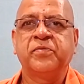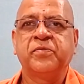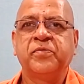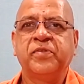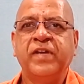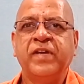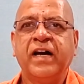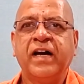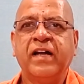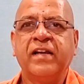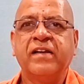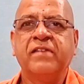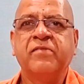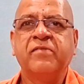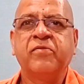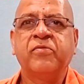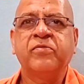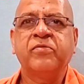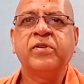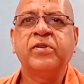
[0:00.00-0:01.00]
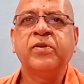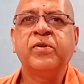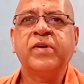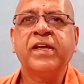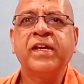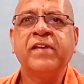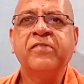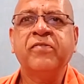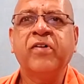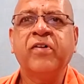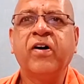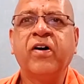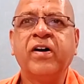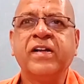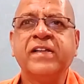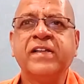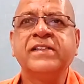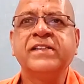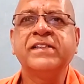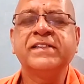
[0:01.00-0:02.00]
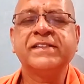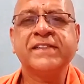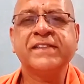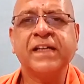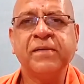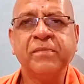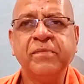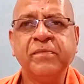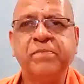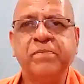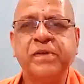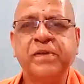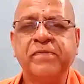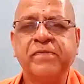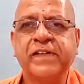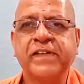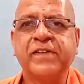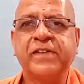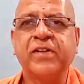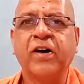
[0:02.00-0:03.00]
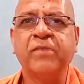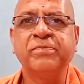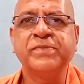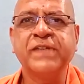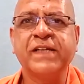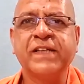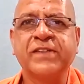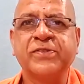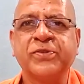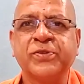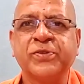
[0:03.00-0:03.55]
we are looking for some perfect object,